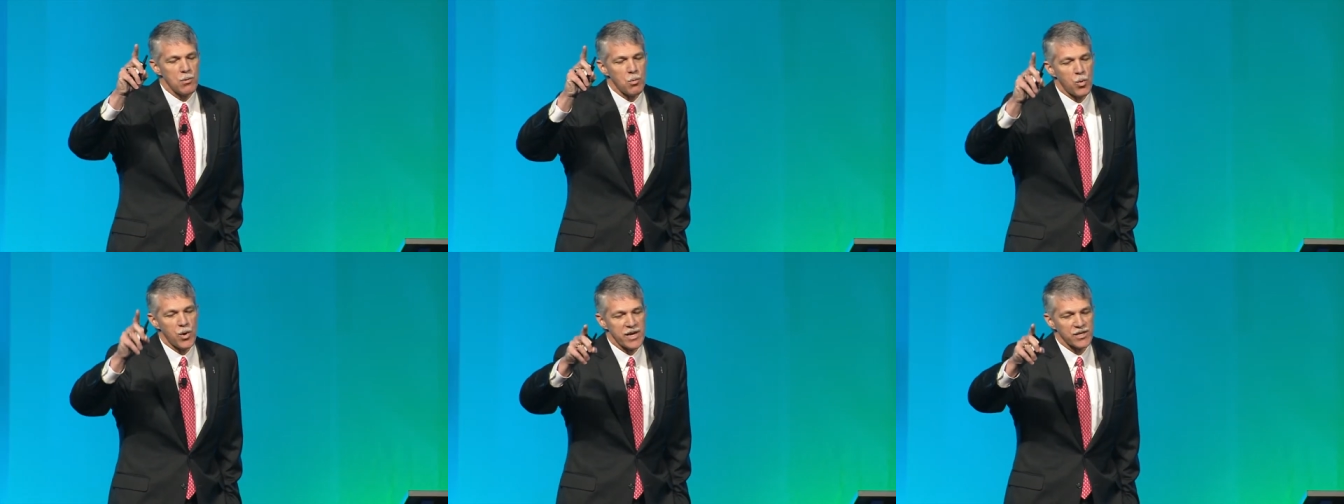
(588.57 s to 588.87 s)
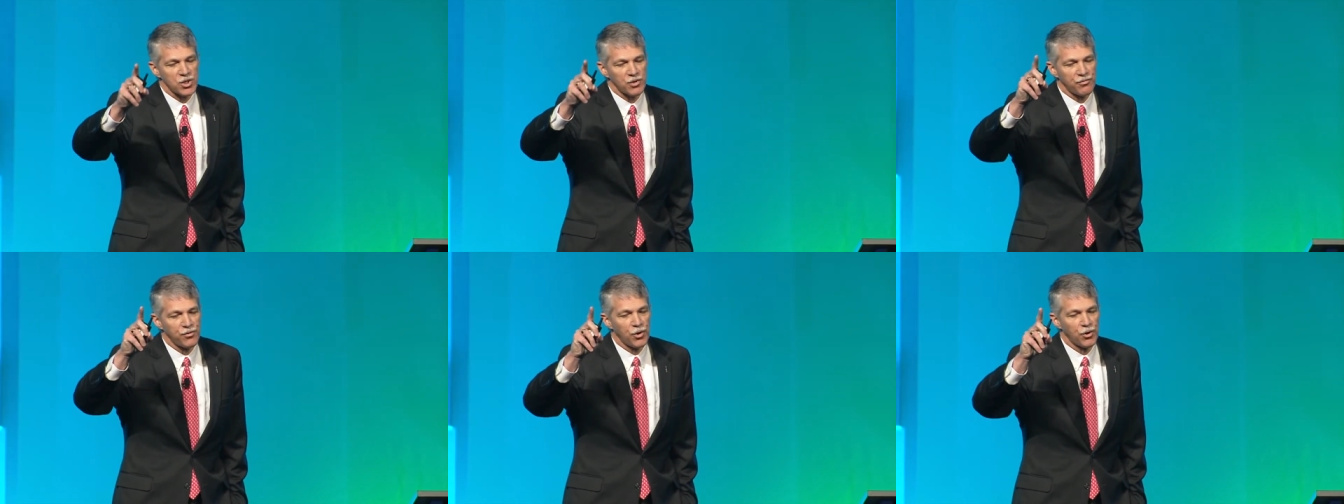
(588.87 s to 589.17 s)

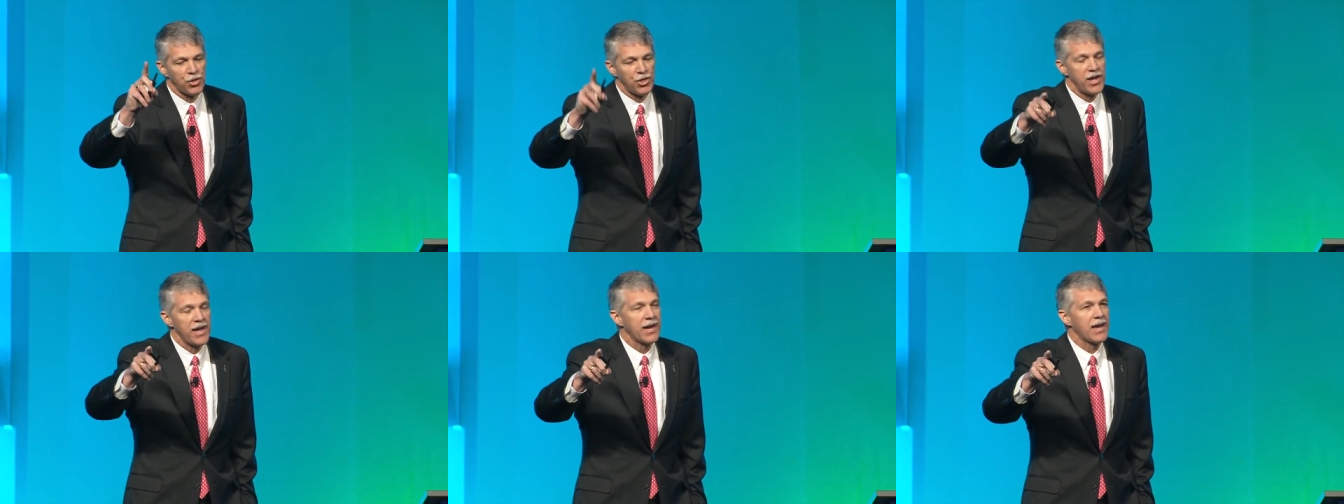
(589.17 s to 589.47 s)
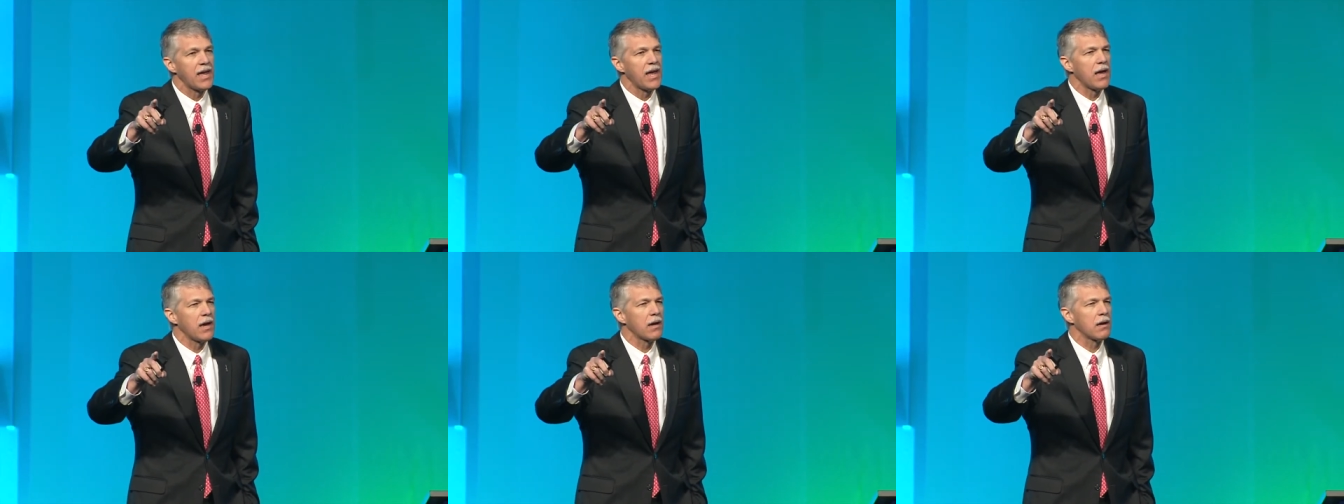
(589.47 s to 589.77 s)
wishful
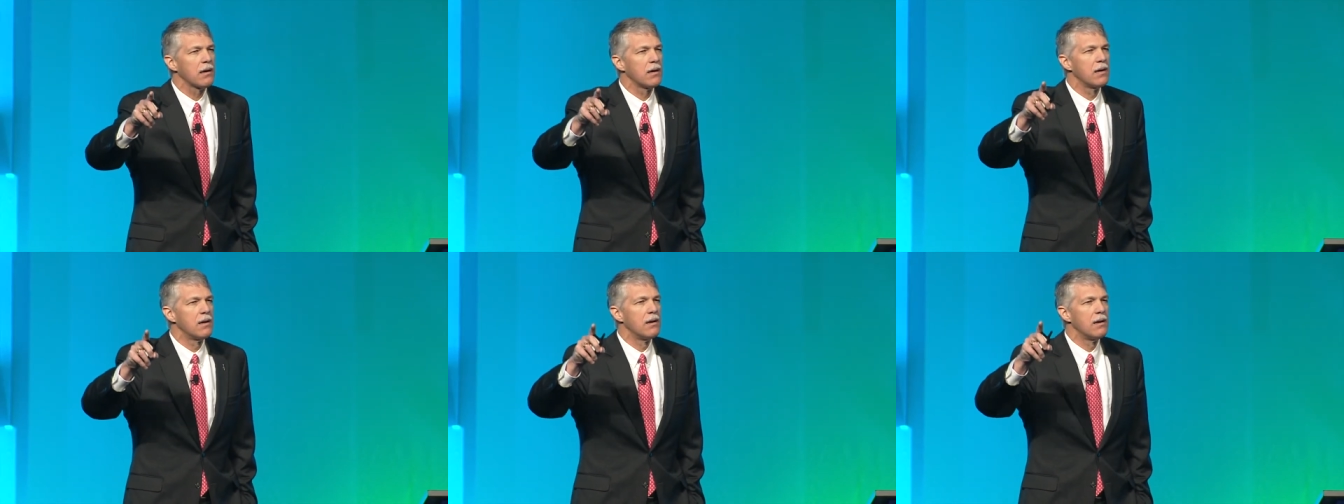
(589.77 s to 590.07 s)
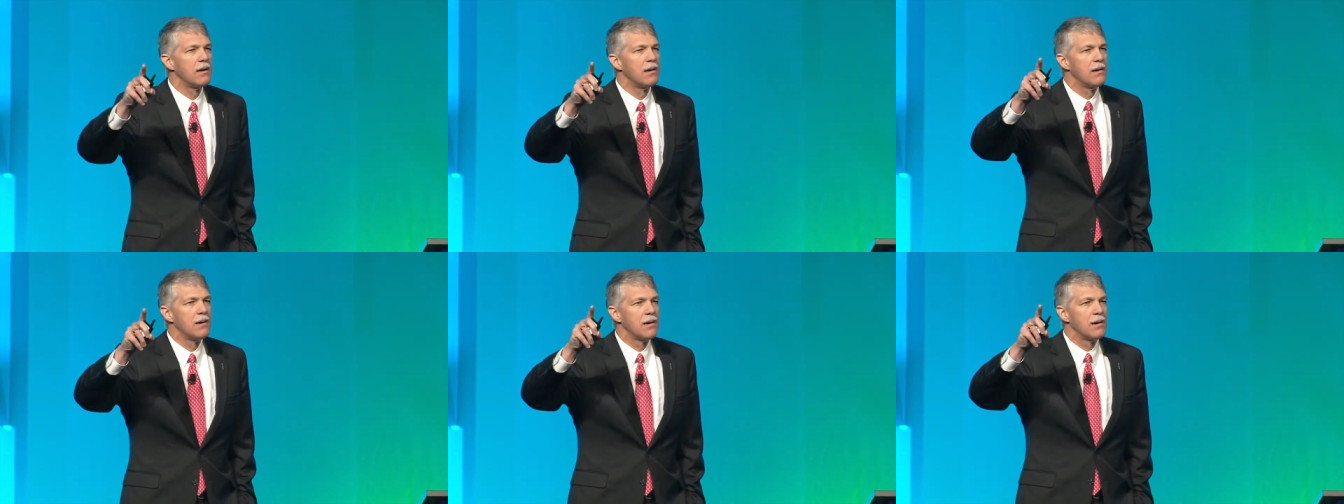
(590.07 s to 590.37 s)
thinking,
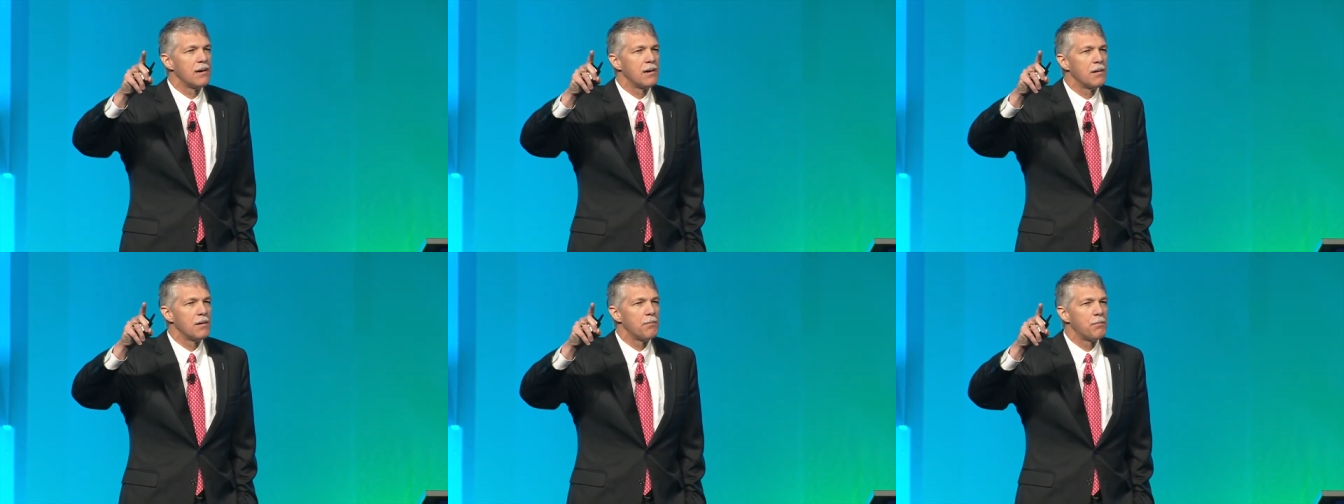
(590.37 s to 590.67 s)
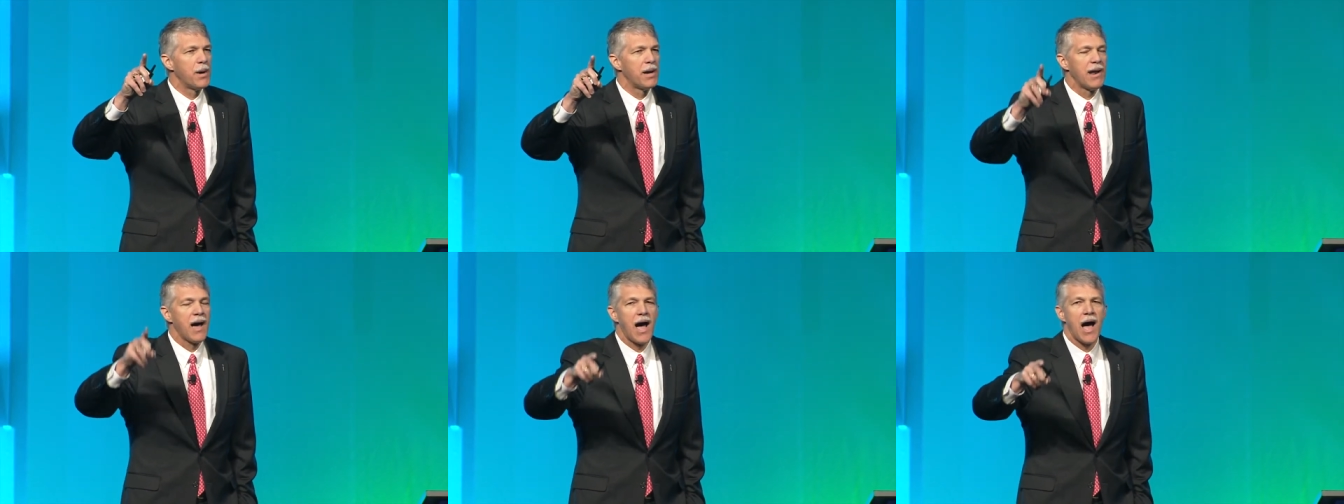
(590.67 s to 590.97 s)

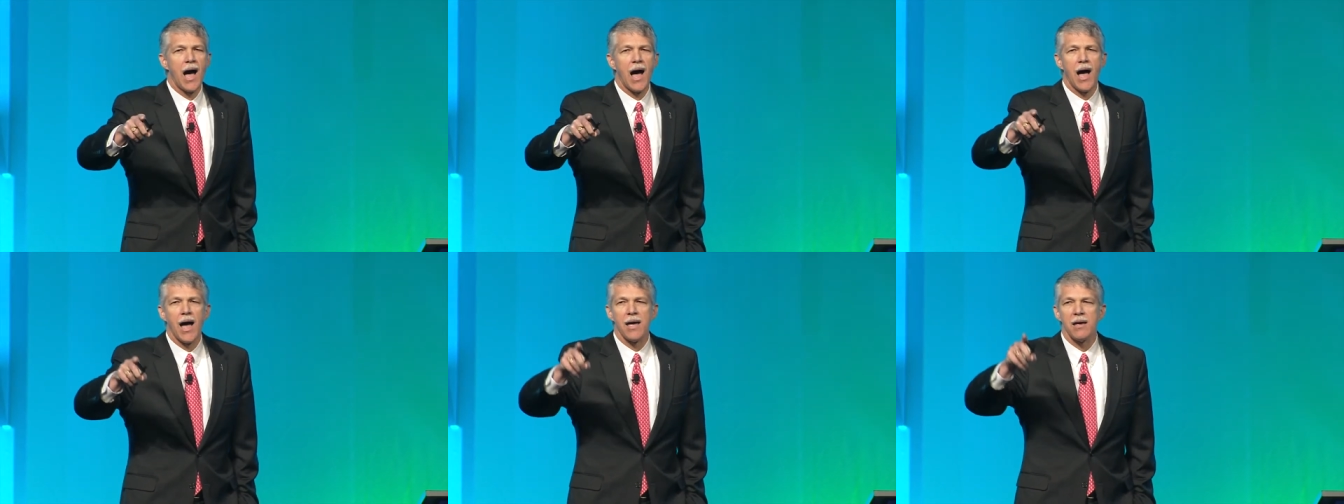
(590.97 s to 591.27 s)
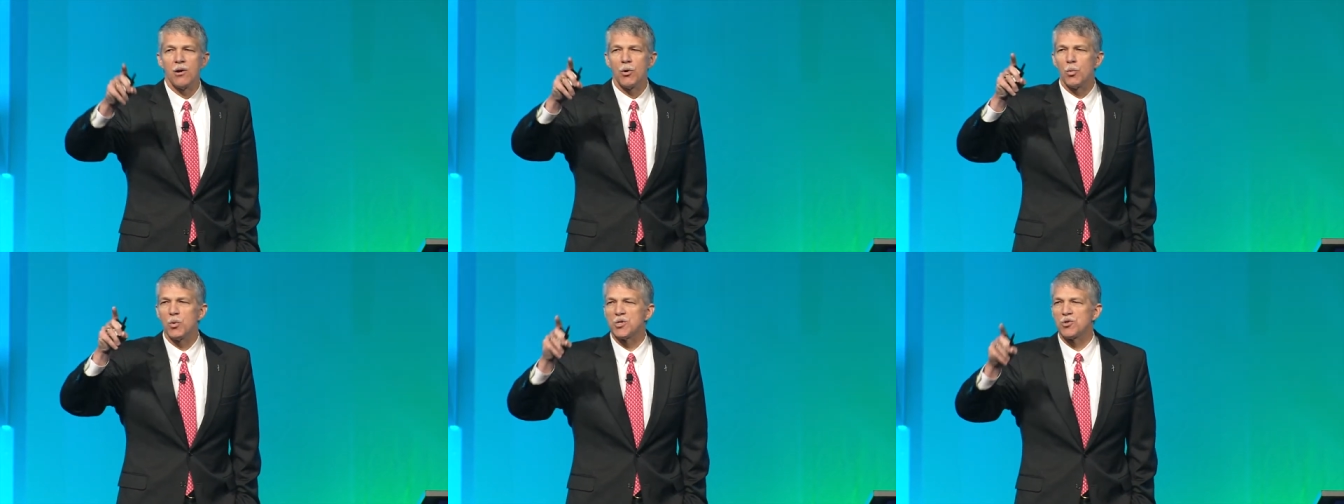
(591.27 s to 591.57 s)
but
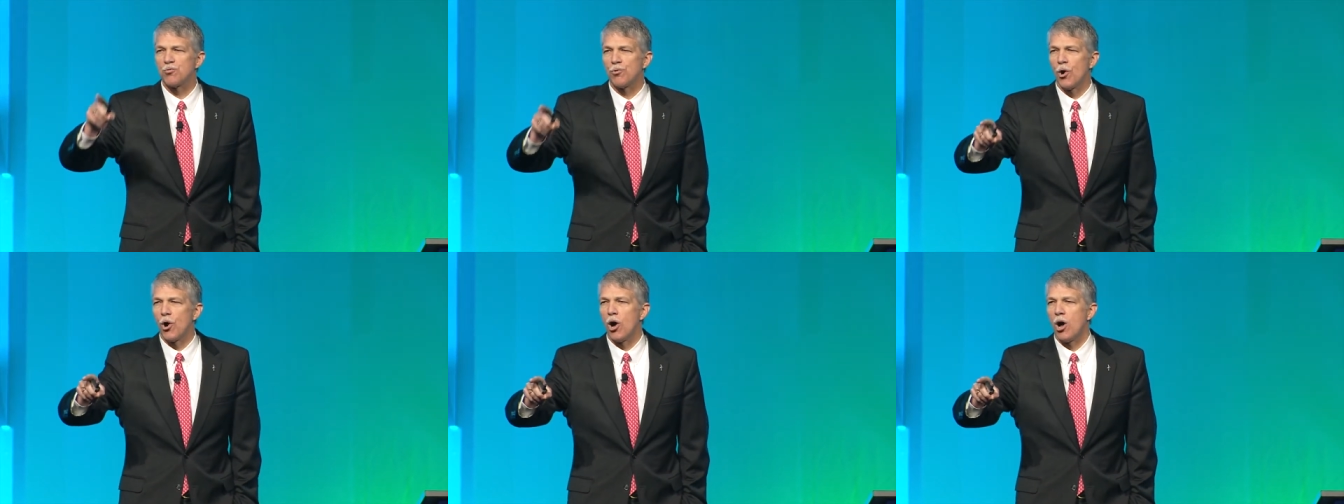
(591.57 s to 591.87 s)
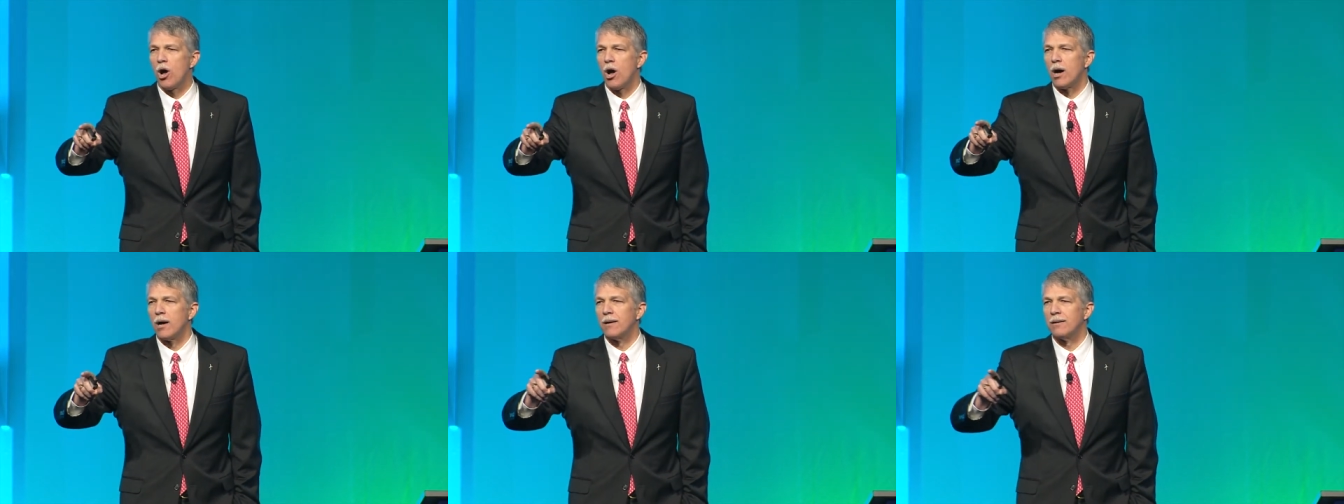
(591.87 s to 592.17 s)
I was
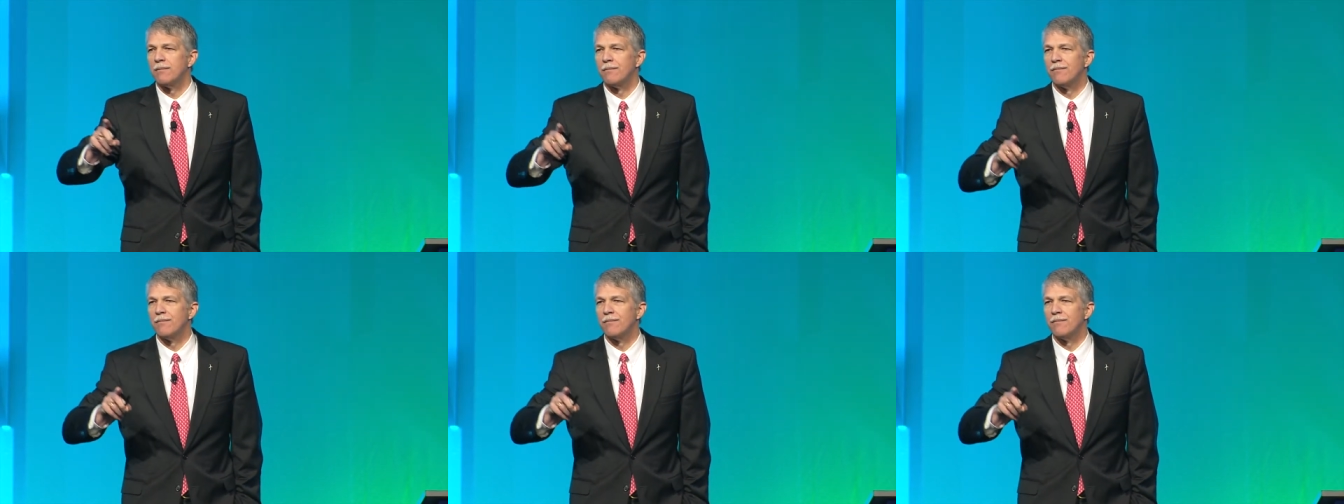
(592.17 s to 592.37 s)
wrong